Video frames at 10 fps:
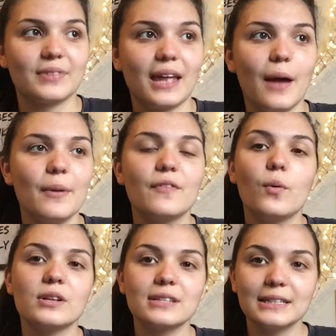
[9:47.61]
however
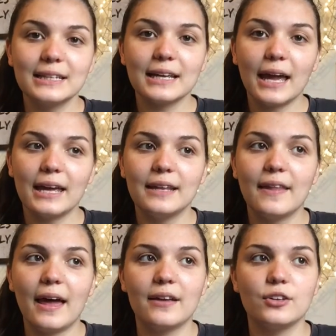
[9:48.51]
once I did get in
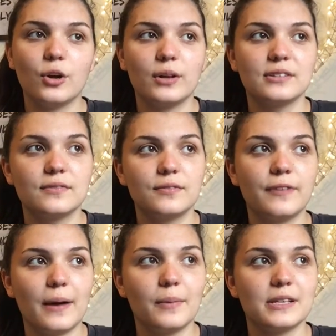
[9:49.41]
there you know I
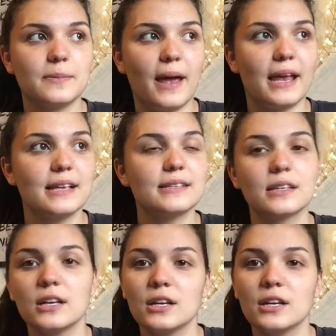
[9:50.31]
found my space